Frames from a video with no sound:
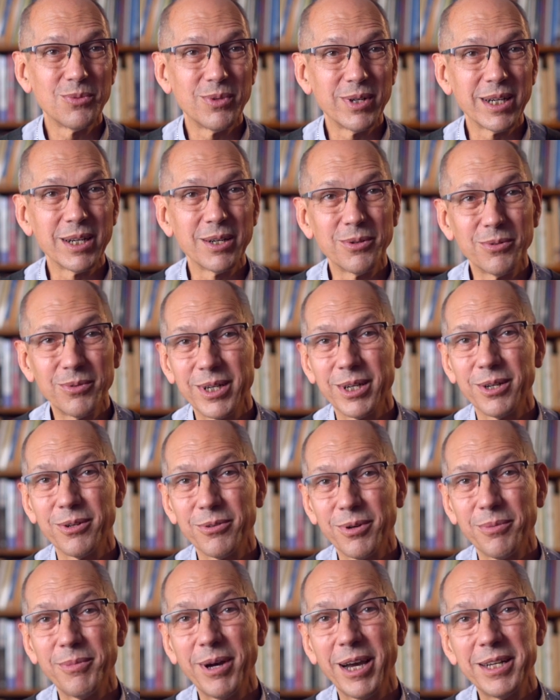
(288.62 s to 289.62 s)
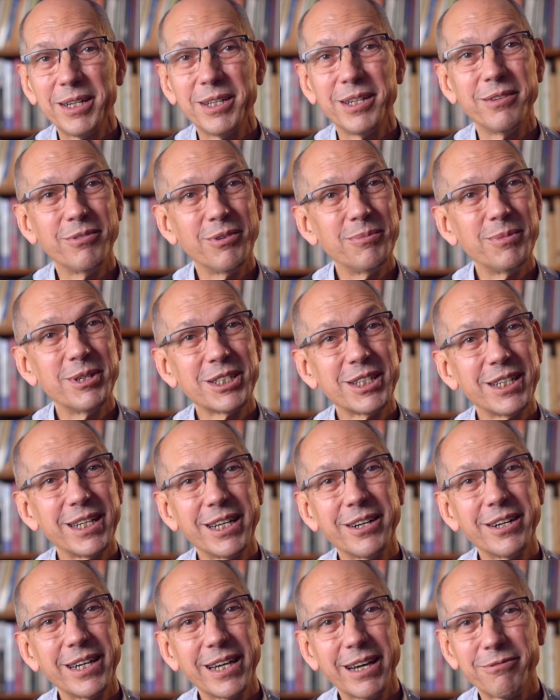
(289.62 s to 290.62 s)
where we are reminded of a
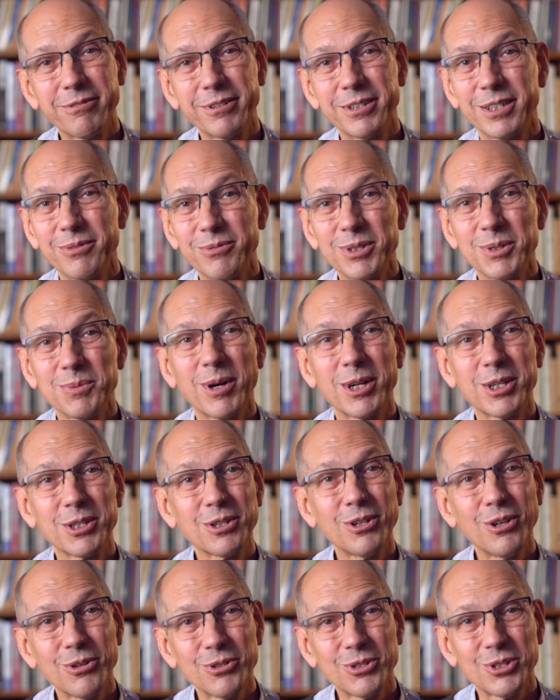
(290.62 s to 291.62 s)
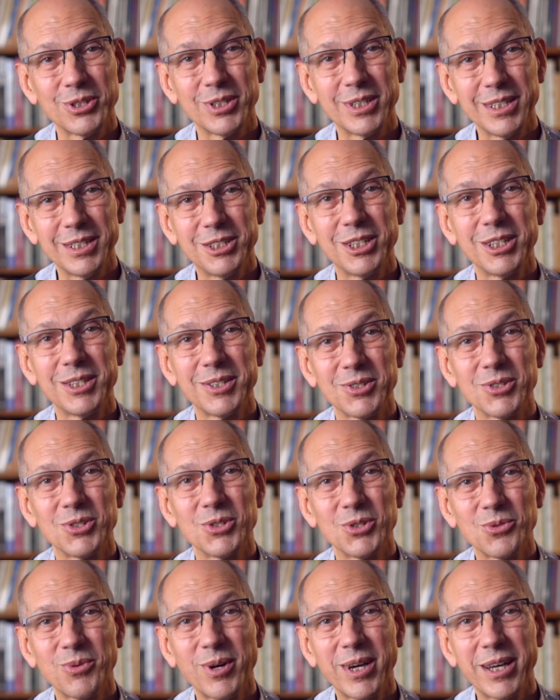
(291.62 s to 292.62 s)
missionary effort that was much closer to
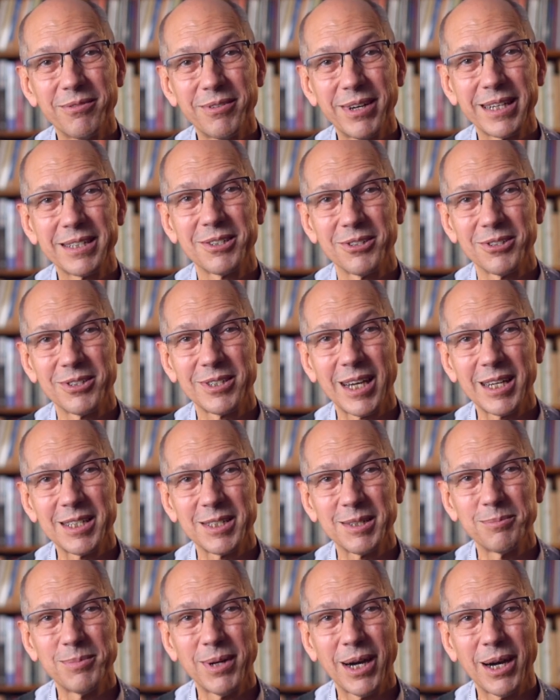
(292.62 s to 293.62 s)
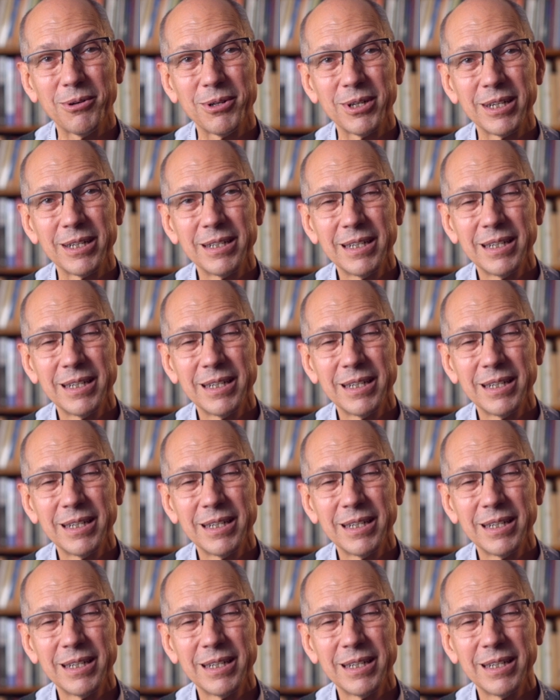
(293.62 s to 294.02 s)
Jesus' way of exercising power.